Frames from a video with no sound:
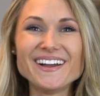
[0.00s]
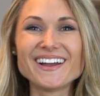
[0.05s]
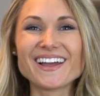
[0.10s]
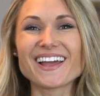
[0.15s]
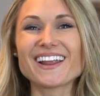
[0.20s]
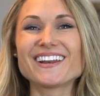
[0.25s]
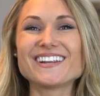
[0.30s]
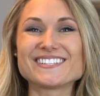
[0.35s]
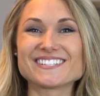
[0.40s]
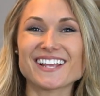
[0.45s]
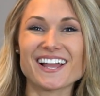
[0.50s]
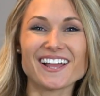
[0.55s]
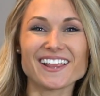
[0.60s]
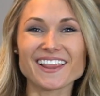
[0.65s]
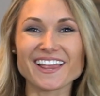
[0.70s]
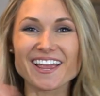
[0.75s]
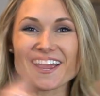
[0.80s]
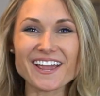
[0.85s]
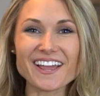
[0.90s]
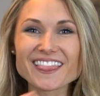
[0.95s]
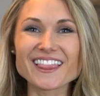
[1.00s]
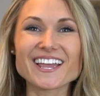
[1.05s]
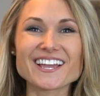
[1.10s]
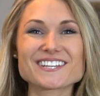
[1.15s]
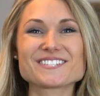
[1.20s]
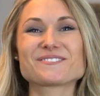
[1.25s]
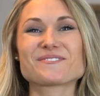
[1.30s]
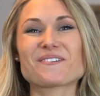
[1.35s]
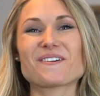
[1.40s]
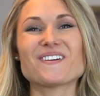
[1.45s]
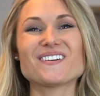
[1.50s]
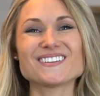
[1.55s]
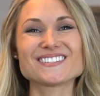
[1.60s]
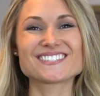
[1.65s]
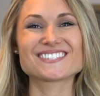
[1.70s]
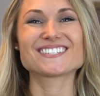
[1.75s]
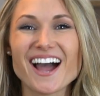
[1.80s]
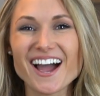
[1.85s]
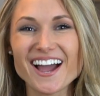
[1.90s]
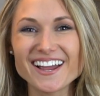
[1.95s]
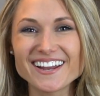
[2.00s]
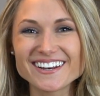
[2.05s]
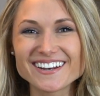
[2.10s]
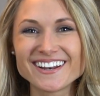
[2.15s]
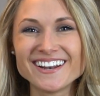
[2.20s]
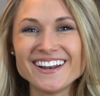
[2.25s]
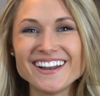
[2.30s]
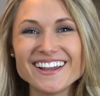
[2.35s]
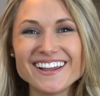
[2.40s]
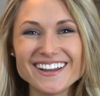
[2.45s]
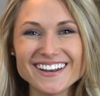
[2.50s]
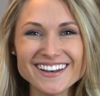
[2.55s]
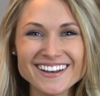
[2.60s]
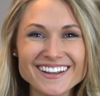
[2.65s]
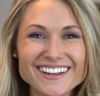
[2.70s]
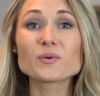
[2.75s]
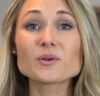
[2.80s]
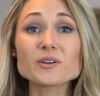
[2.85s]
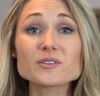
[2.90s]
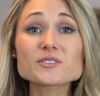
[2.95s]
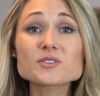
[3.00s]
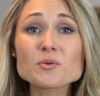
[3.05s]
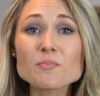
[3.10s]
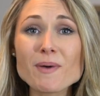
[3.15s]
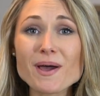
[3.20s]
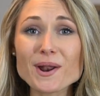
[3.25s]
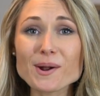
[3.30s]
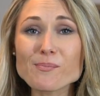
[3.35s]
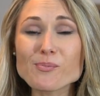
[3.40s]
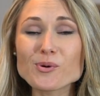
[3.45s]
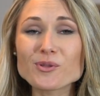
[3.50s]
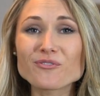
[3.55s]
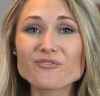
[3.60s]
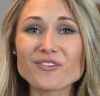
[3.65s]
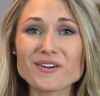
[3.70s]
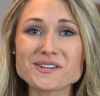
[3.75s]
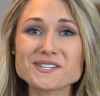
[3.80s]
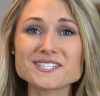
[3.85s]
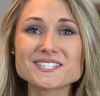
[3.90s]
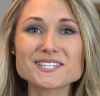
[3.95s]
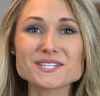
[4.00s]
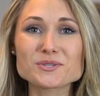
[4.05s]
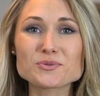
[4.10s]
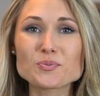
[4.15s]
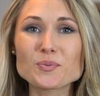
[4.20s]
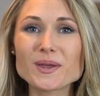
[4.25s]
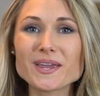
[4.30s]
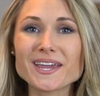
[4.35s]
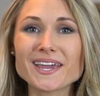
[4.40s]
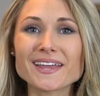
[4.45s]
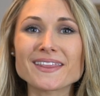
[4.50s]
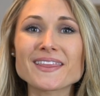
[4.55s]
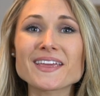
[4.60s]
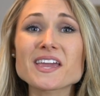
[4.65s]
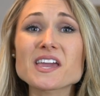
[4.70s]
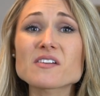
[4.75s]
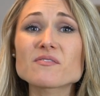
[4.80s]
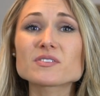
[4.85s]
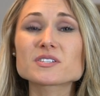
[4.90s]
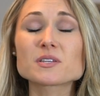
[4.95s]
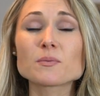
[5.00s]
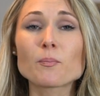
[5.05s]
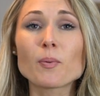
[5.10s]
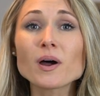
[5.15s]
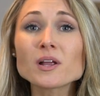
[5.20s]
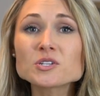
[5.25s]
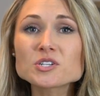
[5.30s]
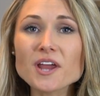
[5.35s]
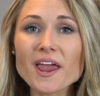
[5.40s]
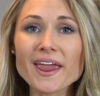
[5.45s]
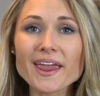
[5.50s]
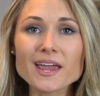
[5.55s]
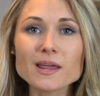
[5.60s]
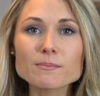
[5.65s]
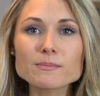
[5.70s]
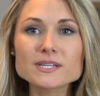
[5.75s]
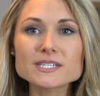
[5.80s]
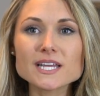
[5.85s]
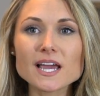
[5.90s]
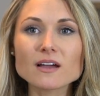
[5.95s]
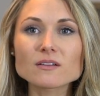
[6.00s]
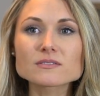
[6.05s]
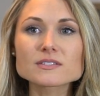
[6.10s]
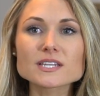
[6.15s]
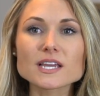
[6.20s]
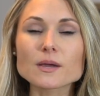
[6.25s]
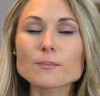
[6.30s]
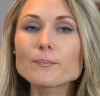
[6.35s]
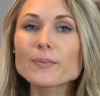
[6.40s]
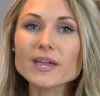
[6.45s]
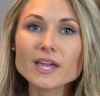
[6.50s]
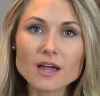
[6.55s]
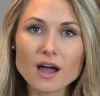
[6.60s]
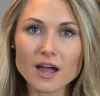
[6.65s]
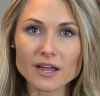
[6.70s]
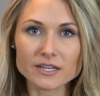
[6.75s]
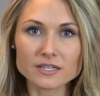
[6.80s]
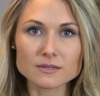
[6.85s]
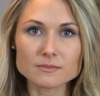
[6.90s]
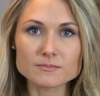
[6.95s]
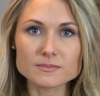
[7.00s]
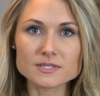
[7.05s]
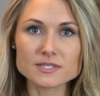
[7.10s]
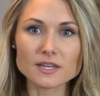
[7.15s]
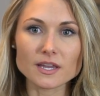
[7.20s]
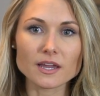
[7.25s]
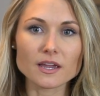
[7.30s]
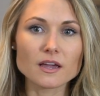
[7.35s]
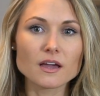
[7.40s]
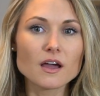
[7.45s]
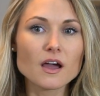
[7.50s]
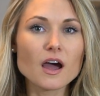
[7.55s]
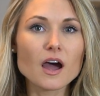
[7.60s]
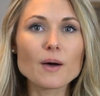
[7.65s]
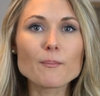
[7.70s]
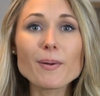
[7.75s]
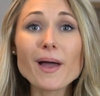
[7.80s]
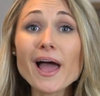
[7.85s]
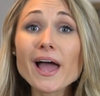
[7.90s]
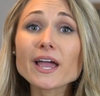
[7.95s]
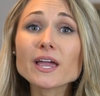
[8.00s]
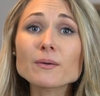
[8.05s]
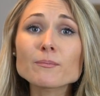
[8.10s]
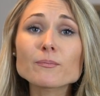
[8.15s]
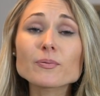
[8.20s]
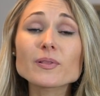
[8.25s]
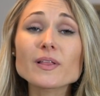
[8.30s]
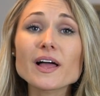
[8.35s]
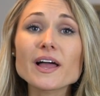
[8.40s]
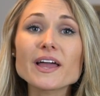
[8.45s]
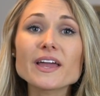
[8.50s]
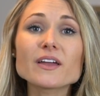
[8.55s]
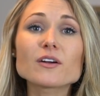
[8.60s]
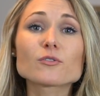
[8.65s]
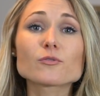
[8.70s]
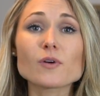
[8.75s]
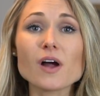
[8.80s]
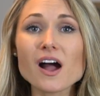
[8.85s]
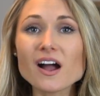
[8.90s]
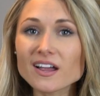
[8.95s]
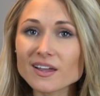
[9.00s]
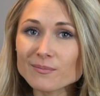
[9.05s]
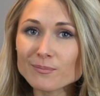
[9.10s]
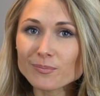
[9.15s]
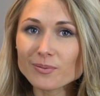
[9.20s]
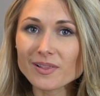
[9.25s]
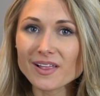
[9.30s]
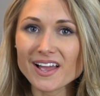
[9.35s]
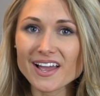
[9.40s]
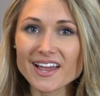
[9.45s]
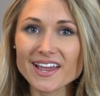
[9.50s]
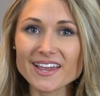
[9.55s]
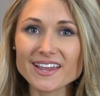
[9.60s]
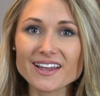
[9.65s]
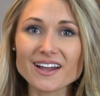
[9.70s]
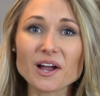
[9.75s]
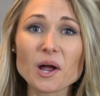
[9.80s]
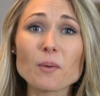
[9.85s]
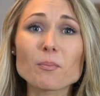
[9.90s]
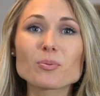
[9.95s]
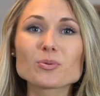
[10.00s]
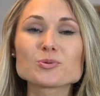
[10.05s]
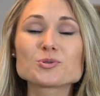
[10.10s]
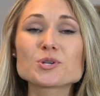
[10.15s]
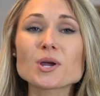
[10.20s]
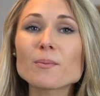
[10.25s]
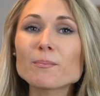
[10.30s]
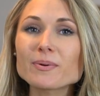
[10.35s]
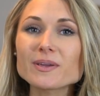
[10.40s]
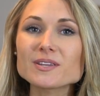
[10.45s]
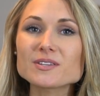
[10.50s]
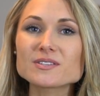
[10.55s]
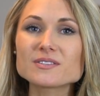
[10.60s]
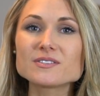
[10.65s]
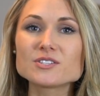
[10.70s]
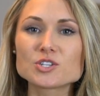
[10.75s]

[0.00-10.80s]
And he's not like legs crossed, hiding it. We also met up with friends this week, and they gave us a bunch of hand-me-downs, like big items, like a pack and play, a rock and play, a couple jumpy